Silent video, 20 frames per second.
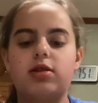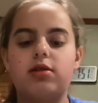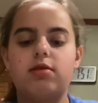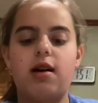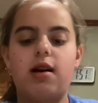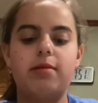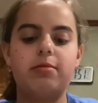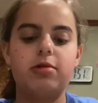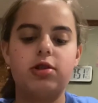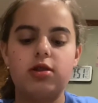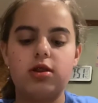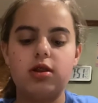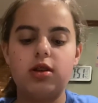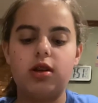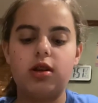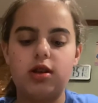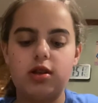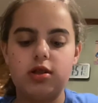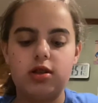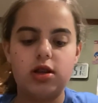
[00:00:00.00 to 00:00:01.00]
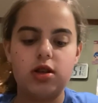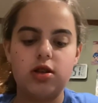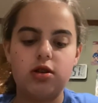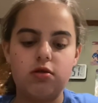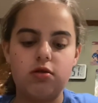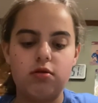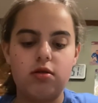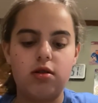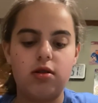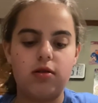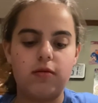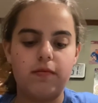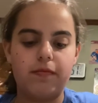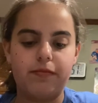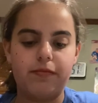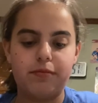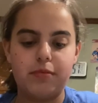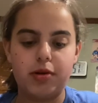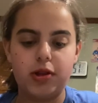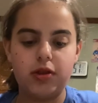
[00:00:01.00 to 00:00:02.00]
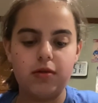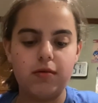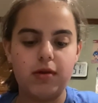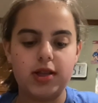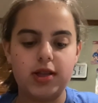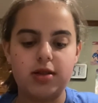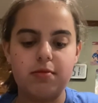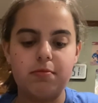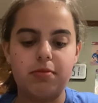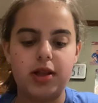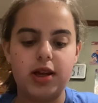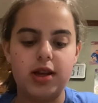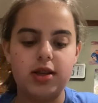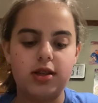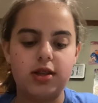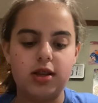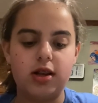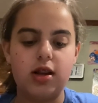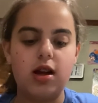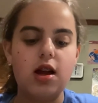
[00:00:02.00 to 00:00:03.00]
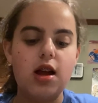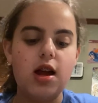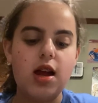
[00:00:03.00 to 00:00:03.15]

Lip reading: So I'm just gonna continue and put the rest in place, and